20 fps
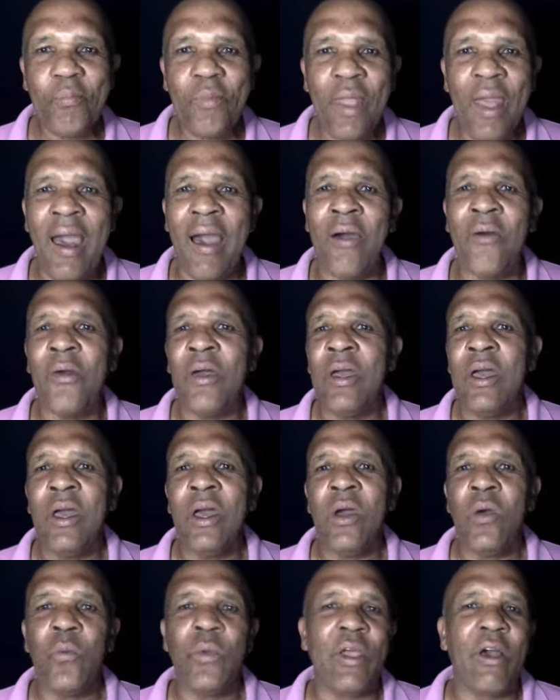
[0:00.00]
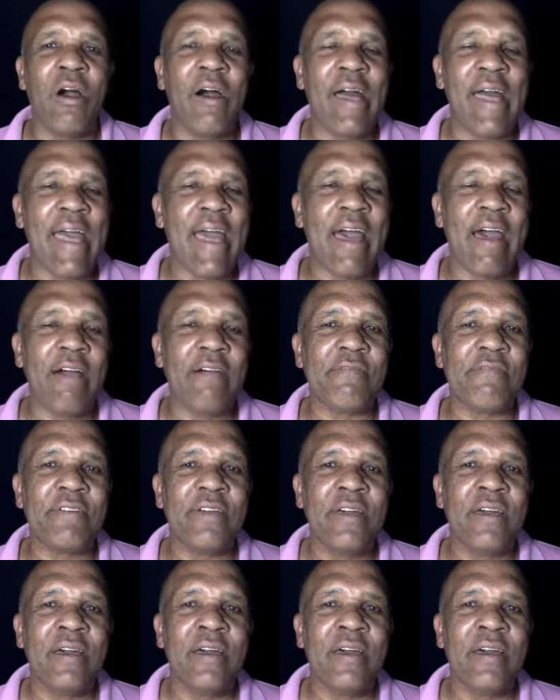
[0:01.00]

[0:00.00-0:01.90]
how we all have